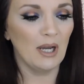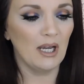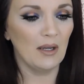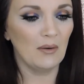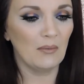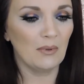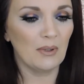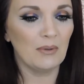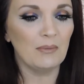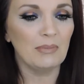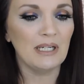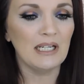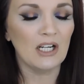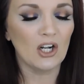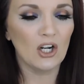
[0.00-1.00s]
but we would
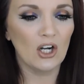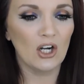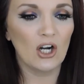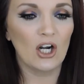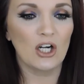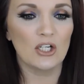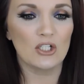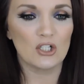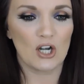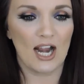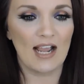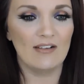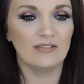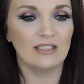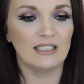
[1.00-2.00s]
be in a car
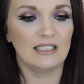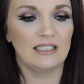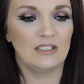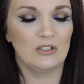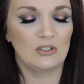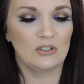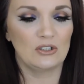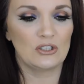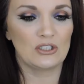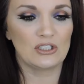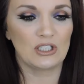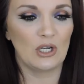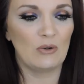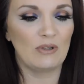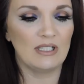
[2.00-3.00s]
traveling or
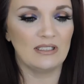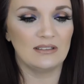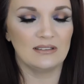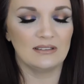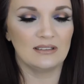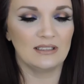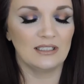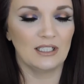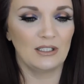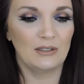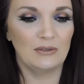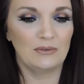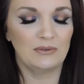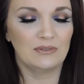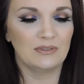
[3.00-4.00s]
just going, you
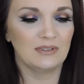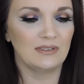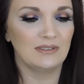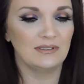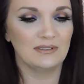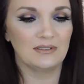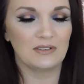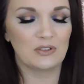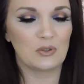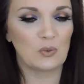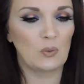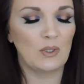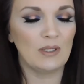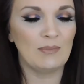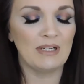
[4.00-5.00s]
know,
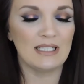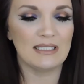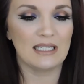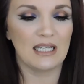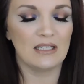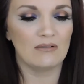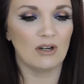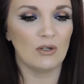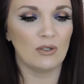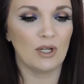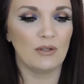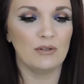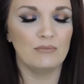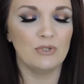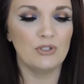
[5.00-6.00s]
20 minutes down the road to
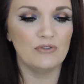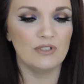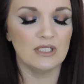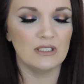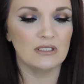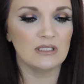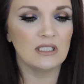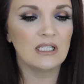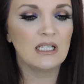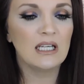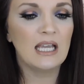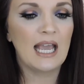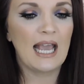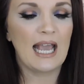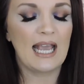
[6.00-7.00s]
go to the movies
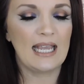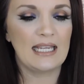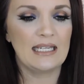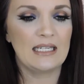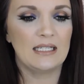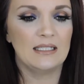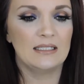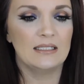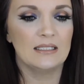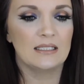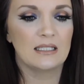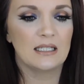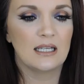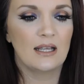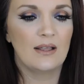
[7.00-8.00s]
and
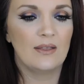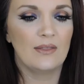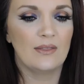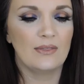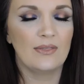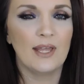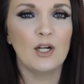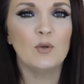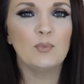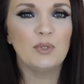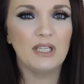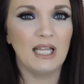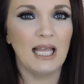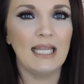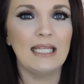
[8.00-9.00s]
they're
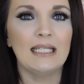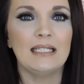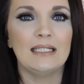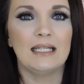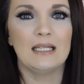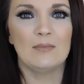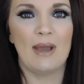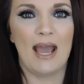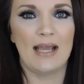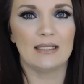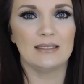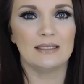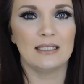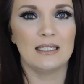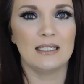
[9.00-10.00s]
playing in the back
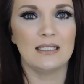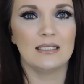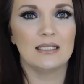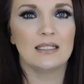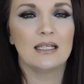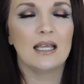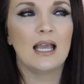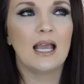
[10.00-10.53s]
seat